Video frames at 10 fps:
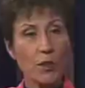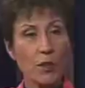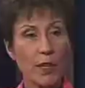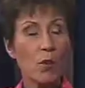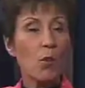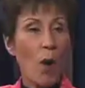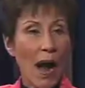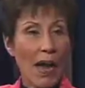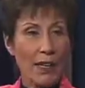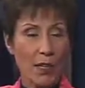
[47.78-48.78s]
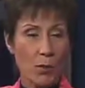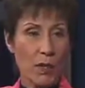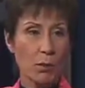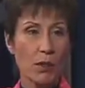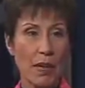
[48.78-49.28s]
look at why
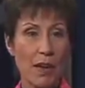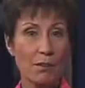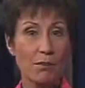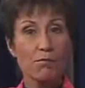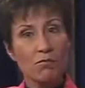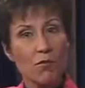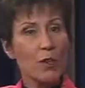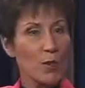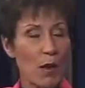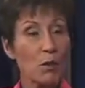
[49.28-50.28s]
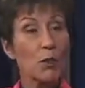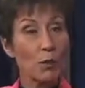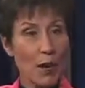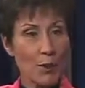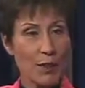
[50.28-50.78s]
people have, for example,
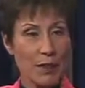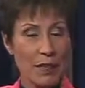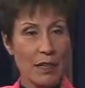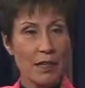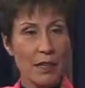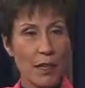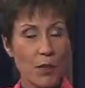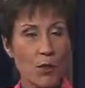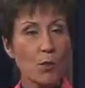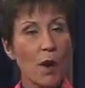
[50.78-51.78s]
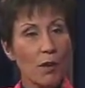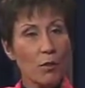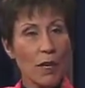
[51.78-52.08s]
depression. And so part of what